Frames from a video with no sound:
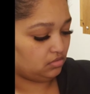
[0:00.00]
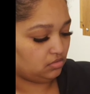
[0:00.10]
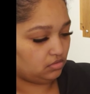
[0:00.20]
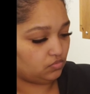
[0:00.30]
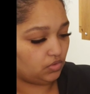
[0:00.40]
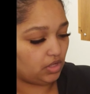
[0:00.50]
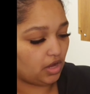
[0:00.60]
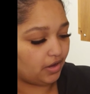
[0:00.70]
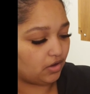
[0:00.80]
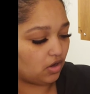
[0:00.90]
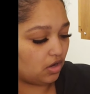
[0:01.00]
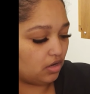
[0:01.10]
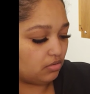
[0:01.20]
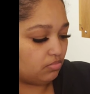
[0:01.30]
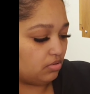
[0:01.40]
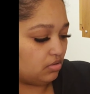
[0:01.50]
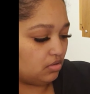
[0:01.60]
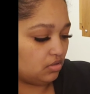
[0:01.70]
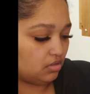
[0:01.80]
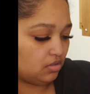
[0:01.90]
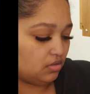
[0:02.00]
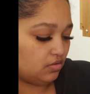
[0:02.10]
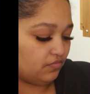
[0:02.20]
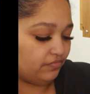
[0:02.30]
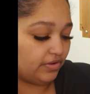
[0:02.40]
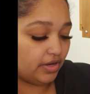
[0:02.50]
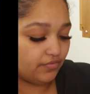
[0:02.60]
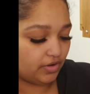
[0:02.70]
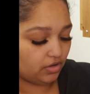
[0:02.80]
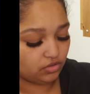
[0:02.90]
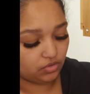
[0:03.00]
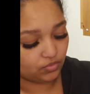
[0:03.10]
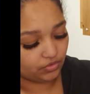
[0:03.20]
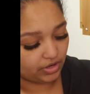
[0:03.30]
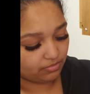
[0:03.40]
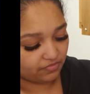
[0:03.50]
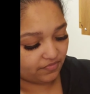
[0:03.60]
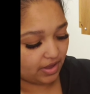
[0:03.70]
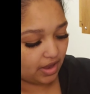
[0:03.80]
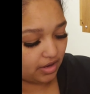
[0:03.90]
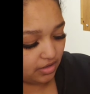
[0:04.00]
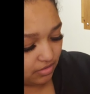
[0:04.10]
Just really high carb. Very, only 1 gram of fat,